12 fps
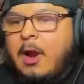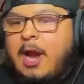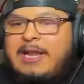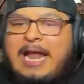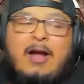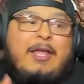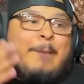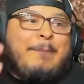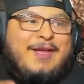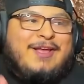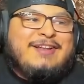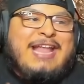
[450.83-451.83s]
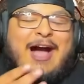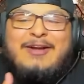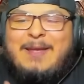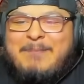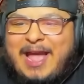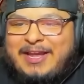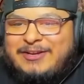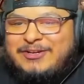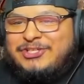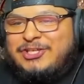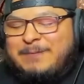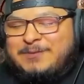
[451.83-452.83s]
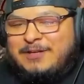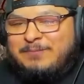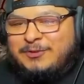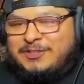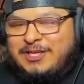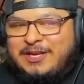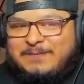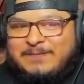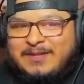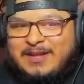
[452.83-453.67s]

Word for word: All right, now get now, we'll now get back in your ships and proceed. Up.